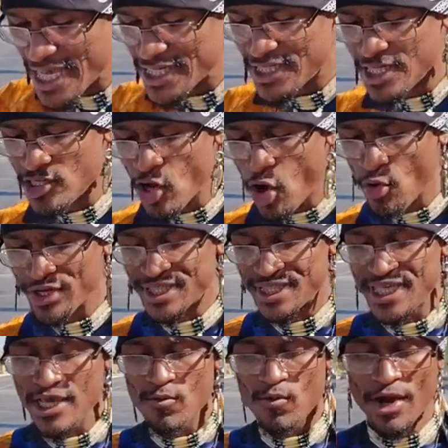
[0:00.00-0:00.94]
As ye know
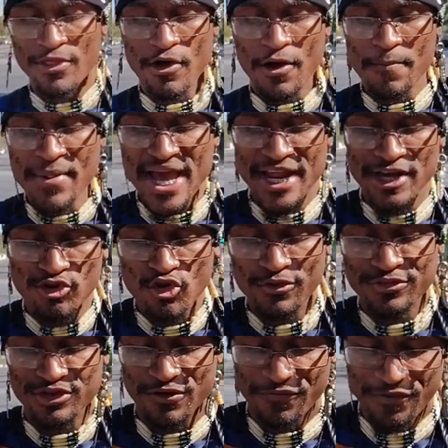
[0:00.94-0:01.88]
and see whether a man
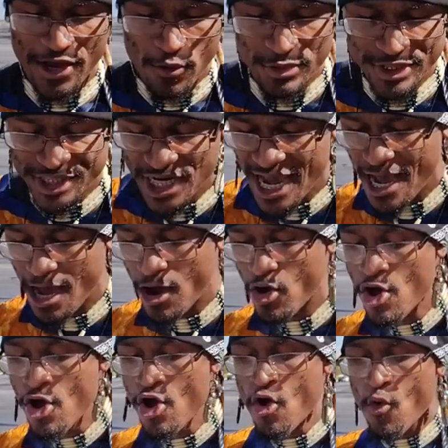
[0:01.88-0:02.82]
doeth travail with
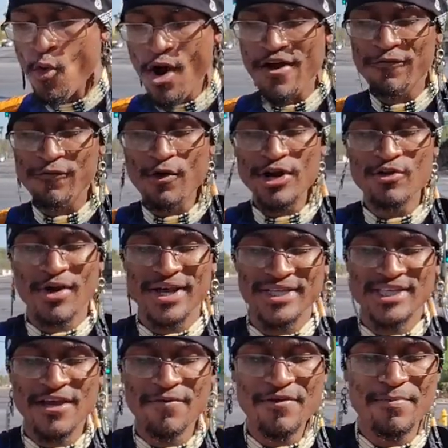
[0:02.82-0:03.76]
child, wherefore do
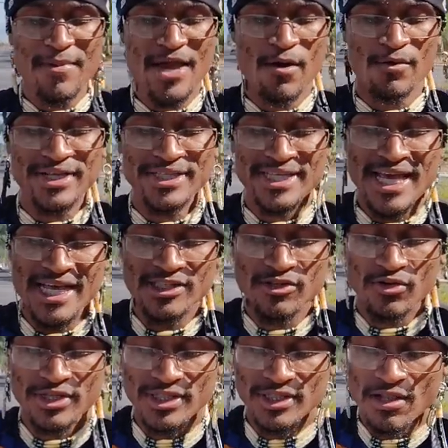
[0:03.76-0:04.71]
I see every man with his
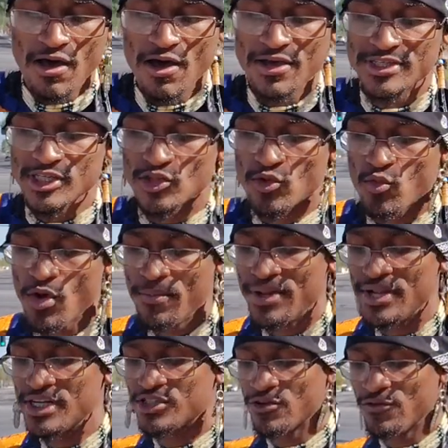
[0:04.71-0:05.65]
hands on his loins as a
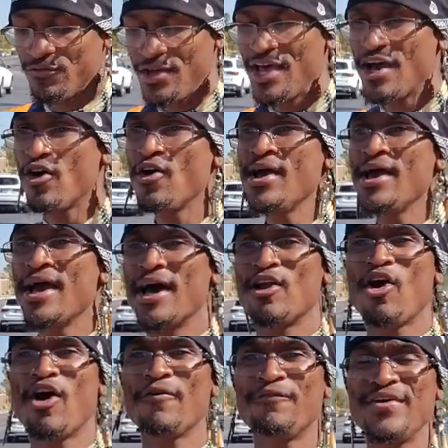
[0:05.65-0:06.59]
woman in travail,
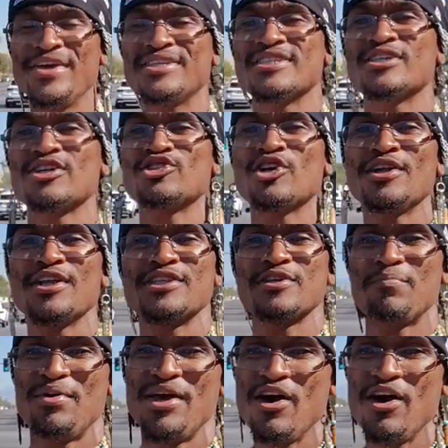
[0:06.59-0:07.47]
and all faces are turned into